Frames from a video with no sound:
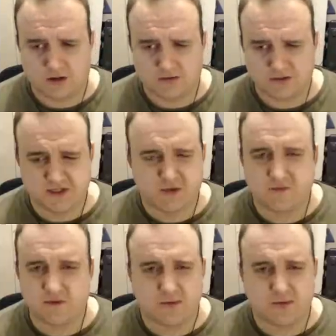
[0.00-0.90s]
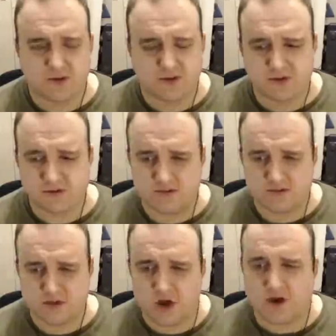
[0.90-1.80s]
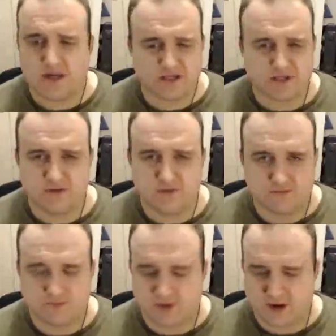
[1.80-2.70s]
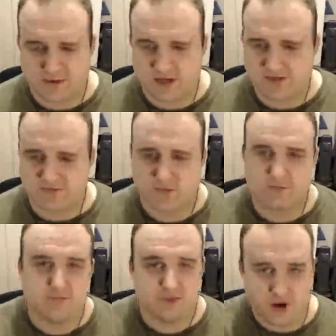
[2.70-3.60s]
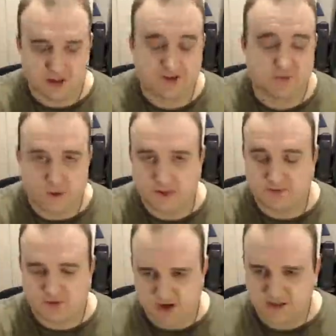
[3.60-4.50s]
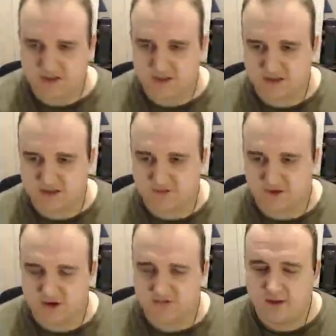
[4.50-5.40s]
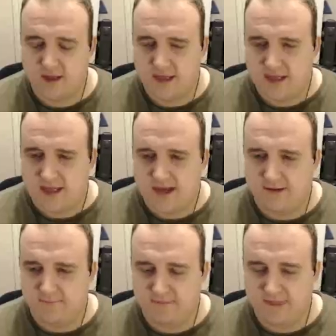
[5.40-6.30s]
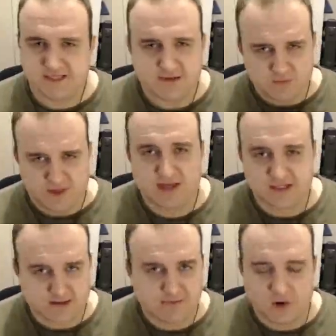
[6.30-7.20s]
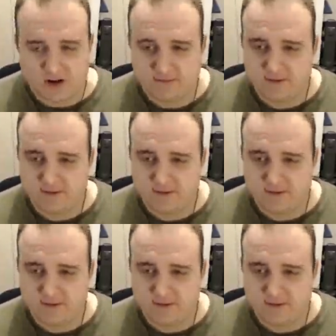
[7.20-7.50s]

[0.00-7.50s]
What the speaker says: silver boost, earning silver replays from the week prior to the silver nerf. It's in there somewhere.